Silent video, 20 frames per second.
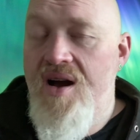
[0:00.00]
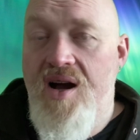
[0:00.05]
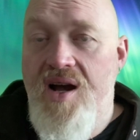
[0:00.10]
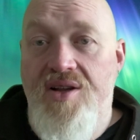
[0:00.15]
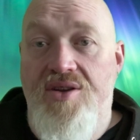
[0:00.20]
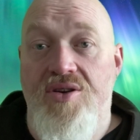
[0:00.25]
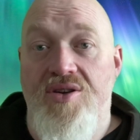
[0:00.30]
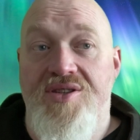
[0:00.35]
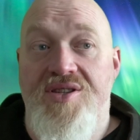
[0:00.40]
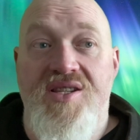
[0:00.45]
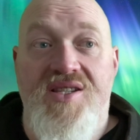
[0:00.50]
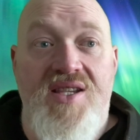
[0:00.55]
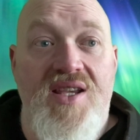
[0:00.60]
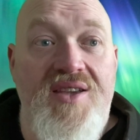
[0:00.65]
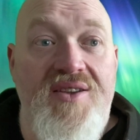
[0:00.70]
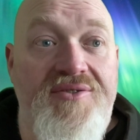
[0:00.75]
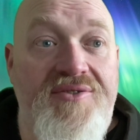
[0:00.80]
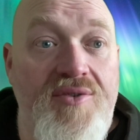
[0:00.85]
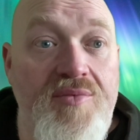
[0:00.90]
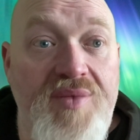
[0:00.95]
I got to
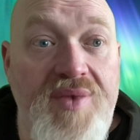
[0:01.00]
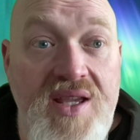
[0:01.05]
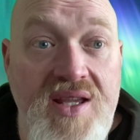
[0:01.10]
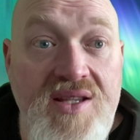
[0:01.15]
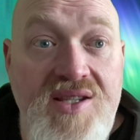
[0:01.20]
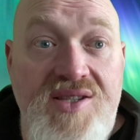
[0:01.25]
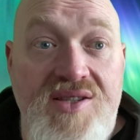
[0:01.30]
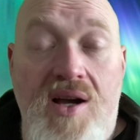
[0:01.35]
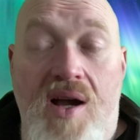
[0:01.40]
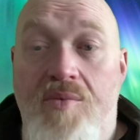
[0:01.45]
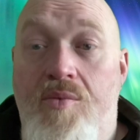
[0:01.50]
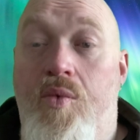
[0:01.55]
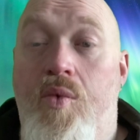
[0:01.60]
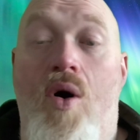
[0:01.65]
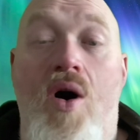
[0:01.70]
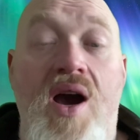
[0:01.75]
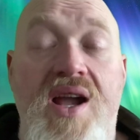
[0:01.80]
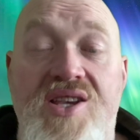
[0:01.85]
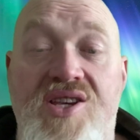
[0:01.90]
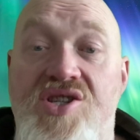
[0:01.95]
see from the inside
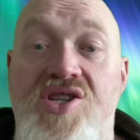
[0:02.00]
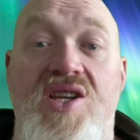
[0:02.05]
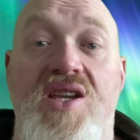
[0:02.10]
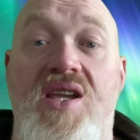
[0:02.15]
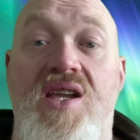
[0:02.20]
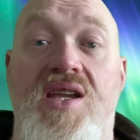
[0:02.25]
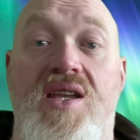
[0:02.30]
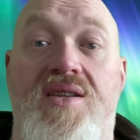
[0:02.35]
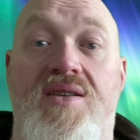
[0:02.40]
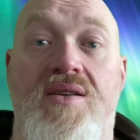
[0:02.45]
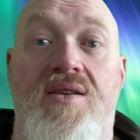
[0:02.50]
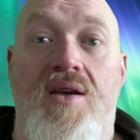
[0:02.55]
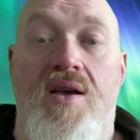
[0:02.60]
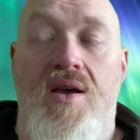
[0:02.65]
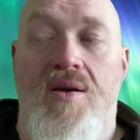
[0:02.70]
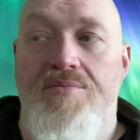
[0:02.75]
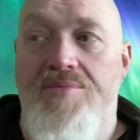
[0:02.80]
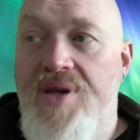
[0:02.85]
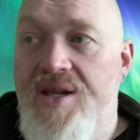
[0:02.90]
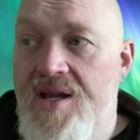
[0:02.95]
why she'd
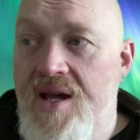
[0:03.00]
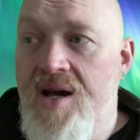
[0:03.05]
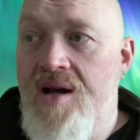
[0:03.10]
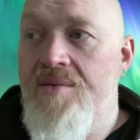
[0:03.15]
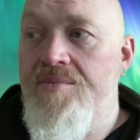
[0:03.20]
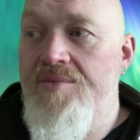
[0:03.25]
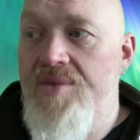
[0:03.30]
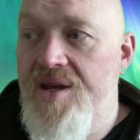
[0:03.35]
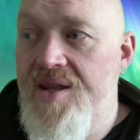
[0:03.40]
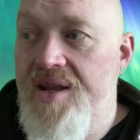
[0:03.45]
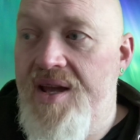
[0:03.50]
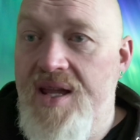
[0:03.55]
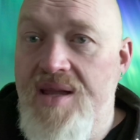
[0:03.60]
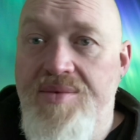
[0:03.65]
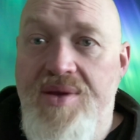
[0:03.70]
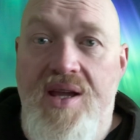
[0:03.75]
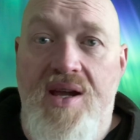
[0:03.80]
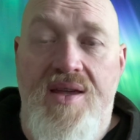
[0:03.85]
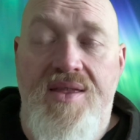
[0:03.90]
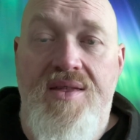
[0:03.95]
become an
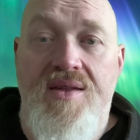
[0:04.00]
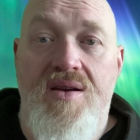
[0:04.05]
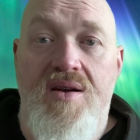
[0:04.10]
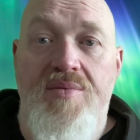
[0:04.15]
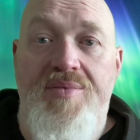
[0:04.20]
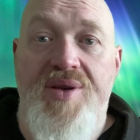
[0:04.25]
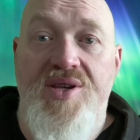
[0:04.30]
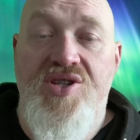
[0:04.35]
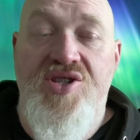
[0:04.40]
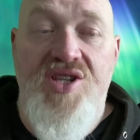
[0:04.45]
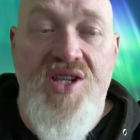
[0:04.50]
ABA therapist.